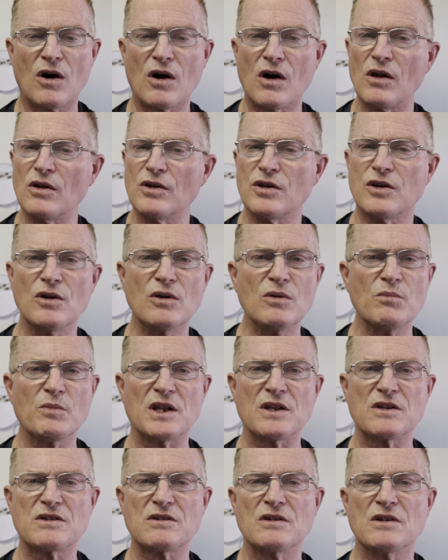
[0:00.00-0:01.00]
all
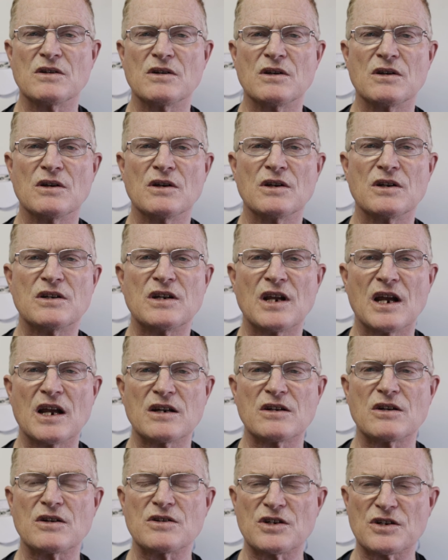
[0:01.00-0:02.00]
humans
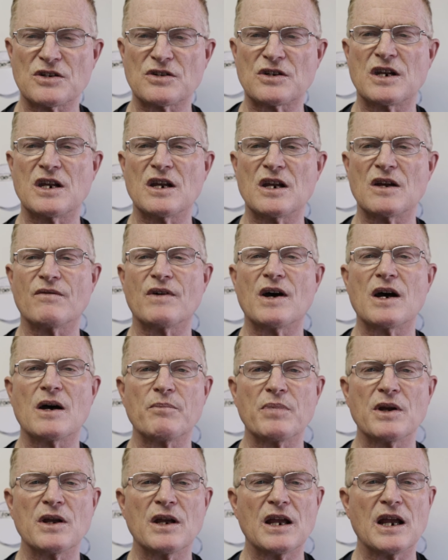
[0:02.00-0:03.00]
tend to just give
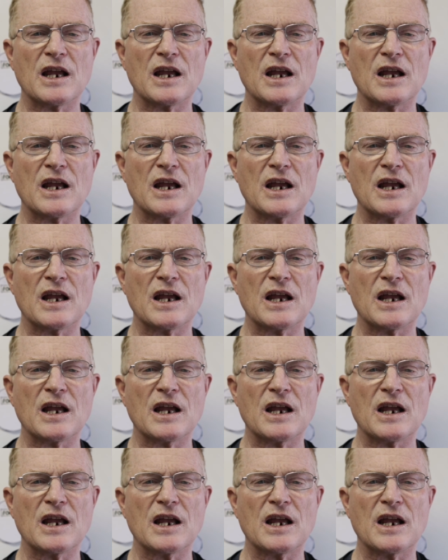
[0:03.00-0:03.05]
up